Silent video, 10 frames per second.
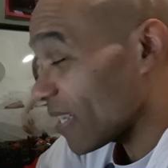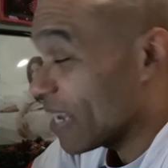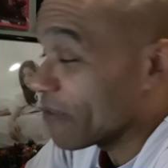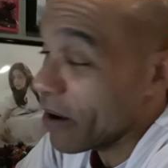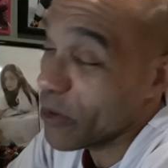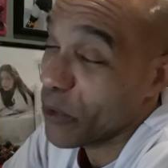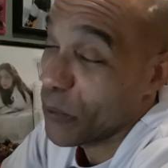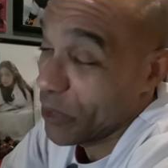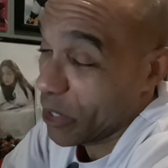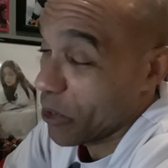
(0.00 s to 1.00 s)
if I'm gonna
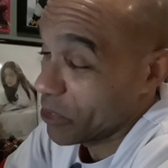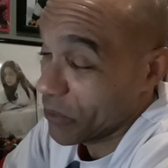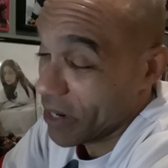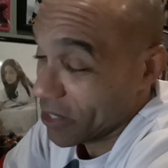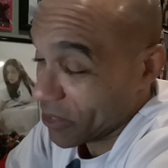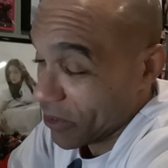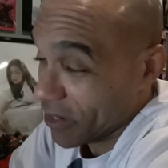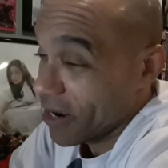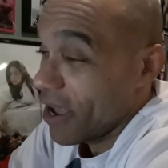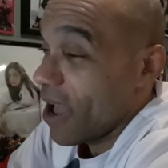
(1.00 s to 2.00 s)
really go to an
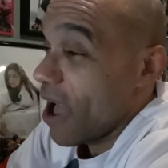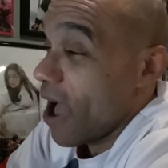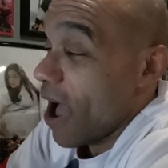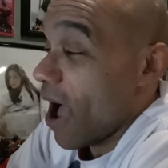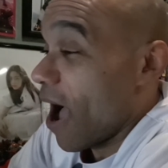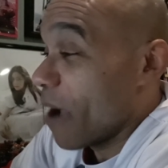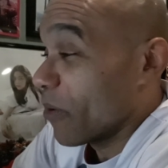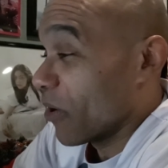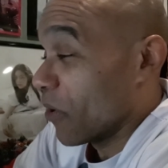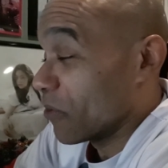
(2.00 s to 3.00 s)
escort, I'm
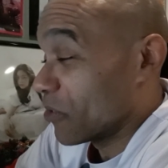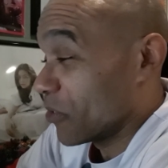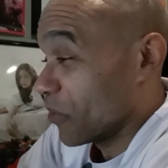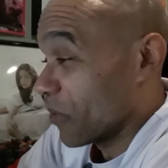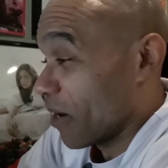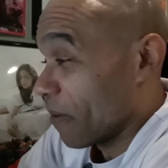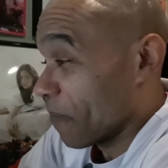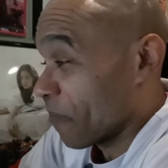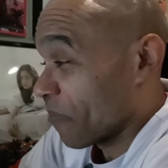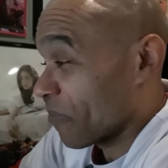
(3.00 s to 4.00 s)
gonna go to